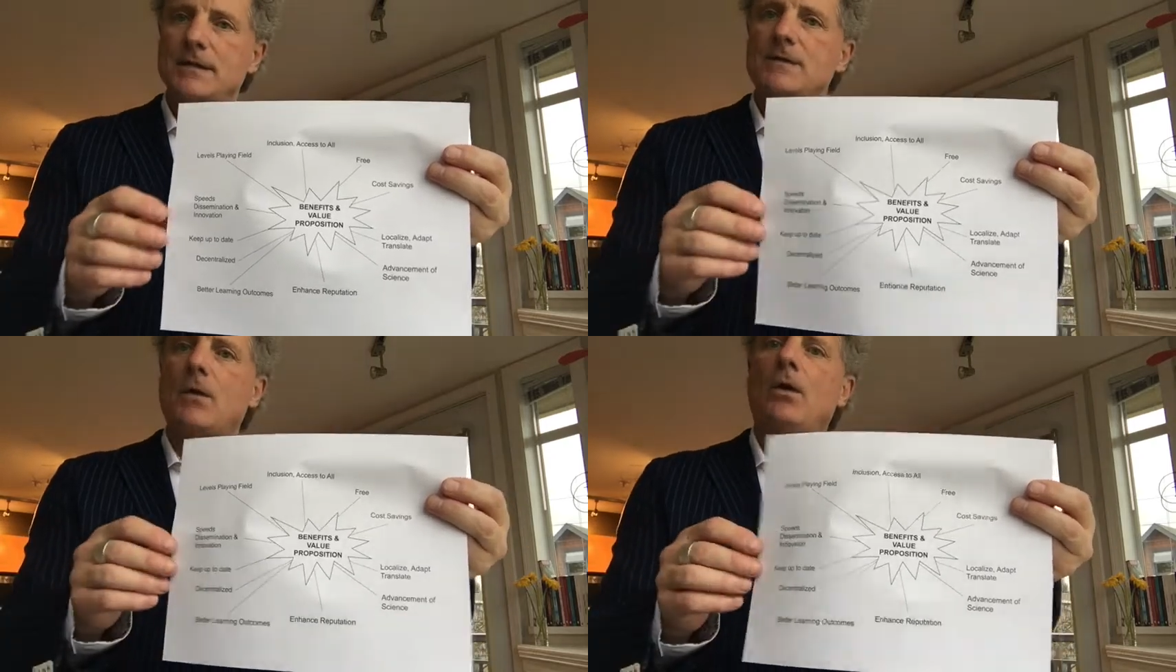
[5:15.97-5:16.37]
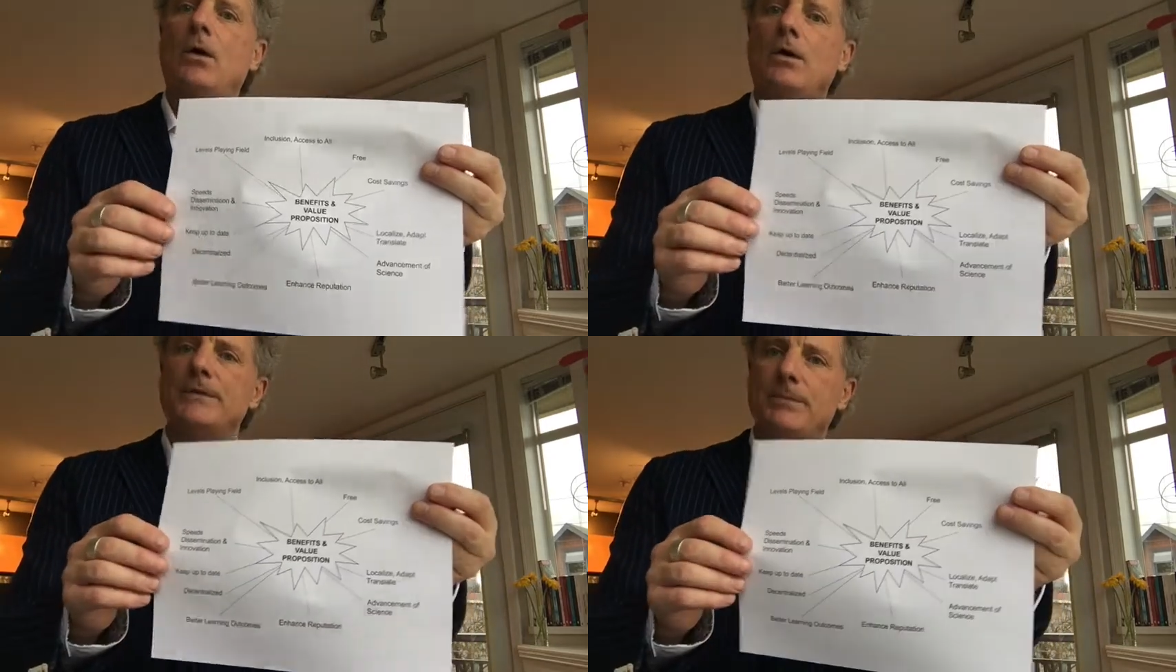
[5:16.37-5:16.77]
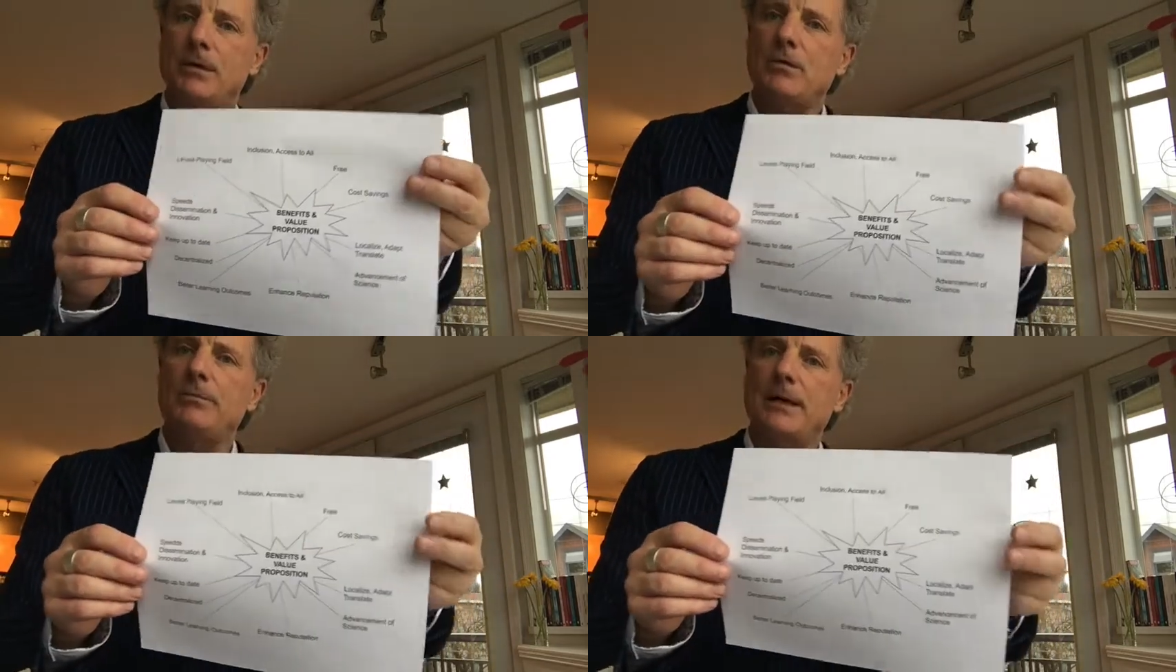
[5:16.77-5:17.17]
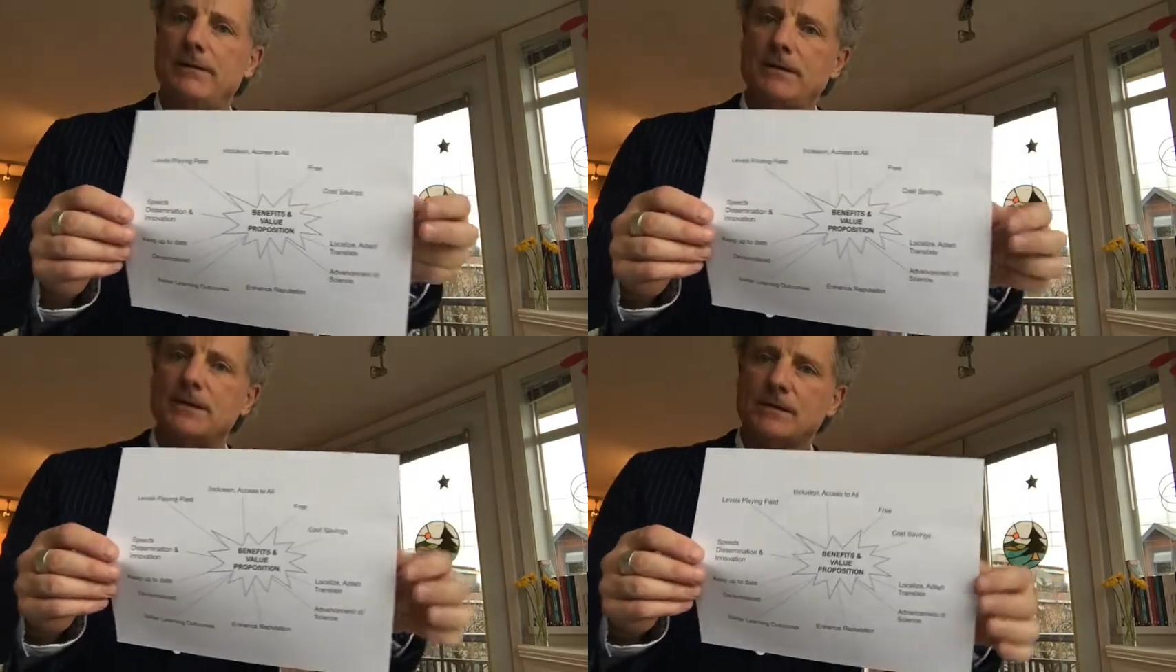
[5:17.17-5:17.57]
These are all typical
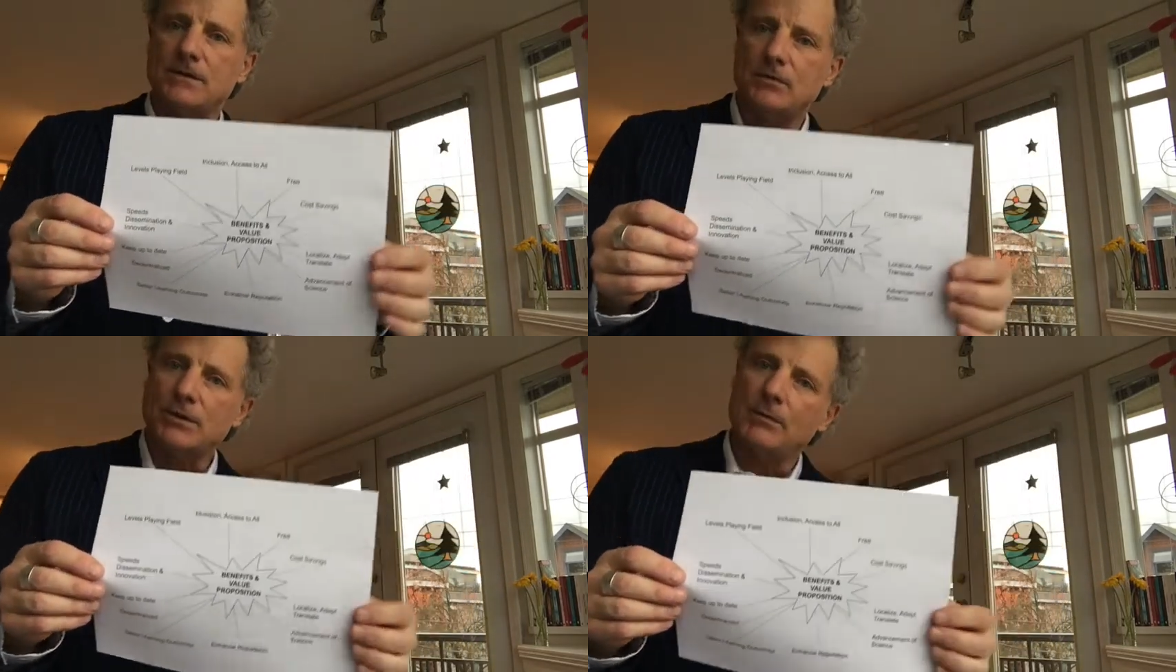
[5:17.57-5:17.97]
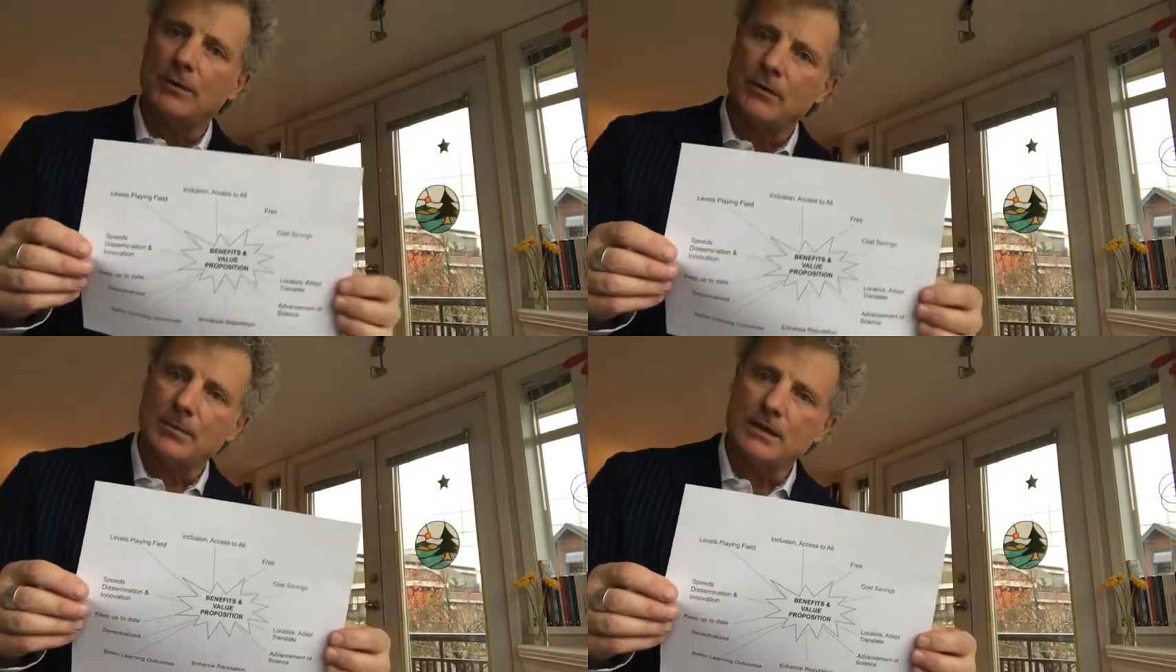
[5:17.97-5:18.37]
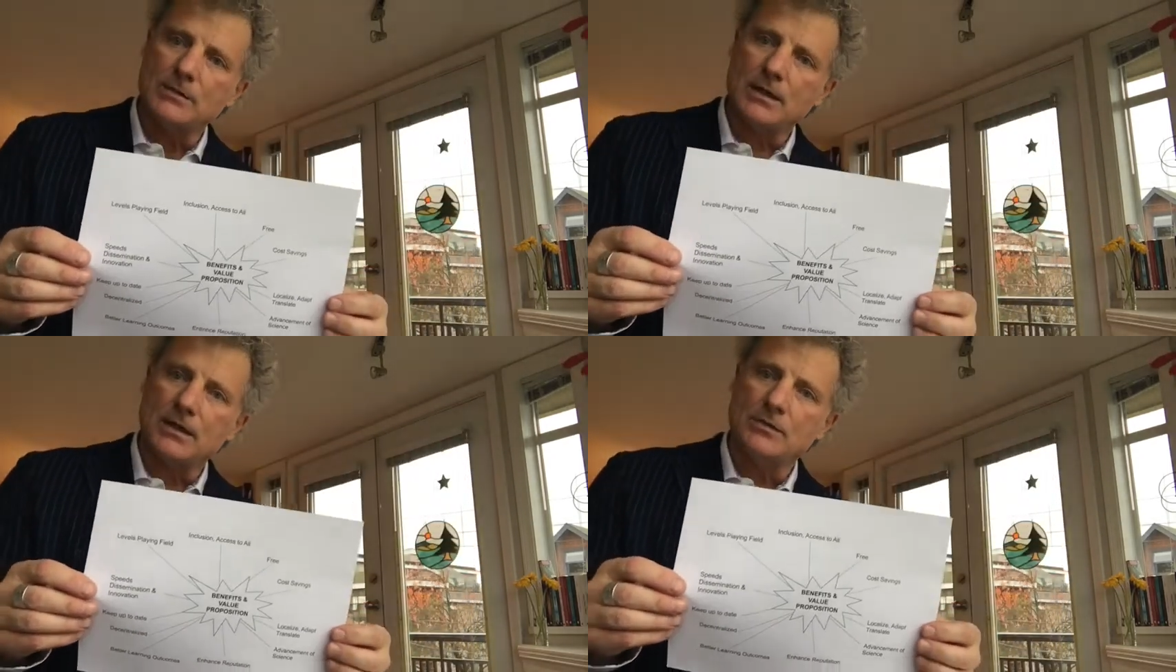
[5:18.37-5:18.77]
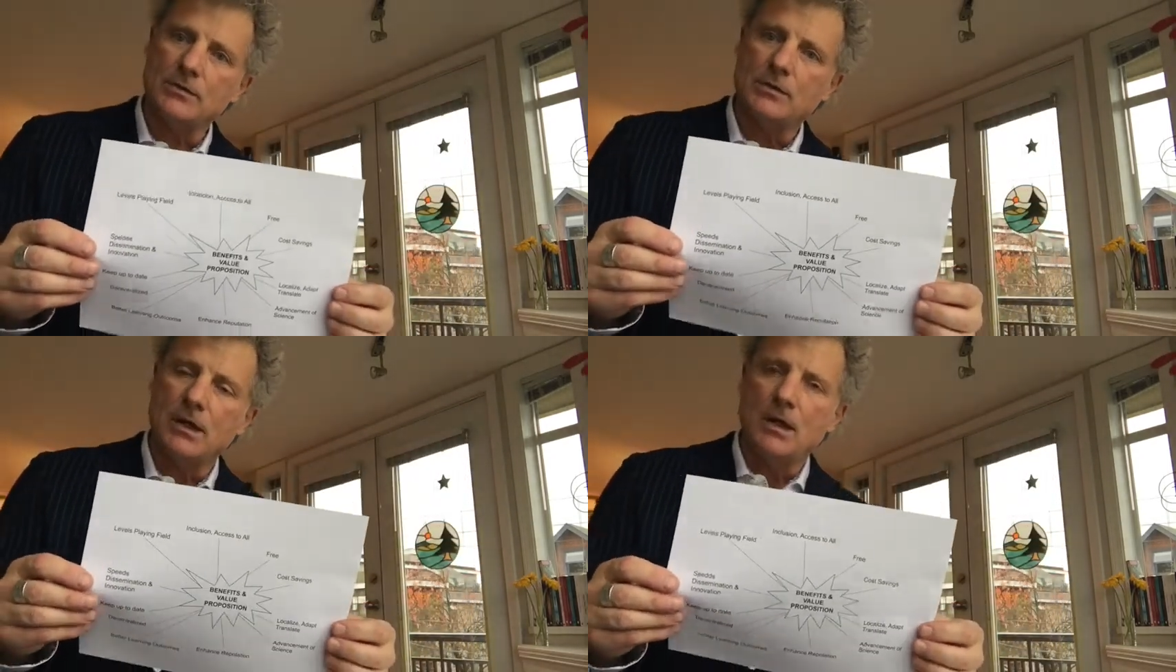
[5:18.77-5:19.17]
benefits associated with open
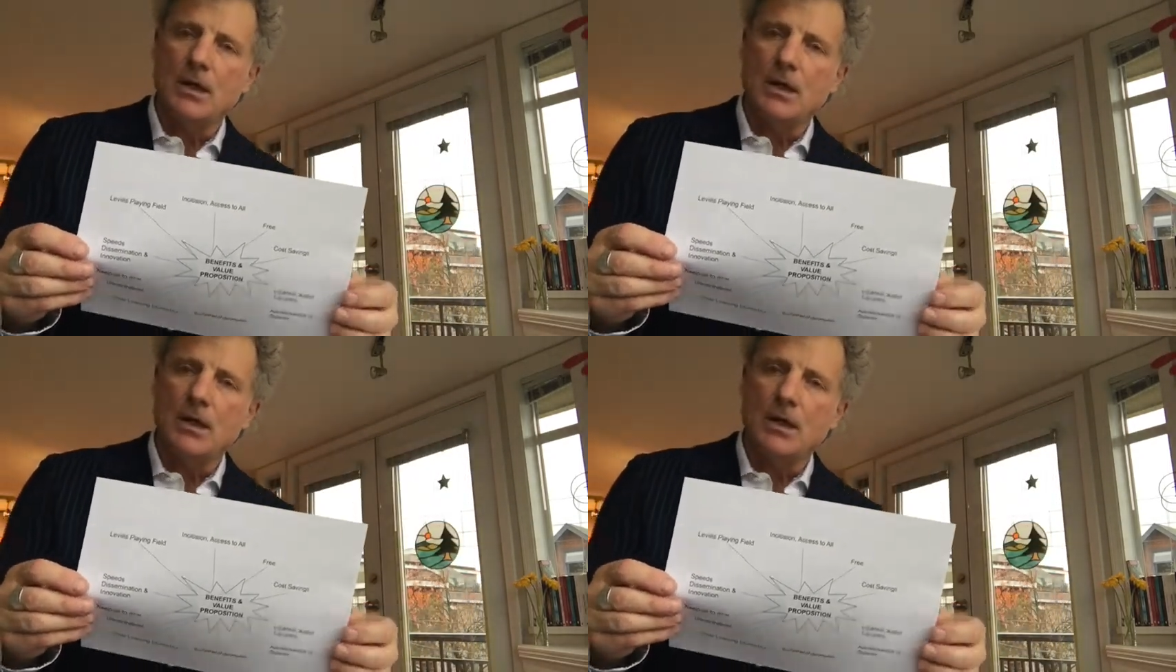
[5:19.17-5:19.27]
education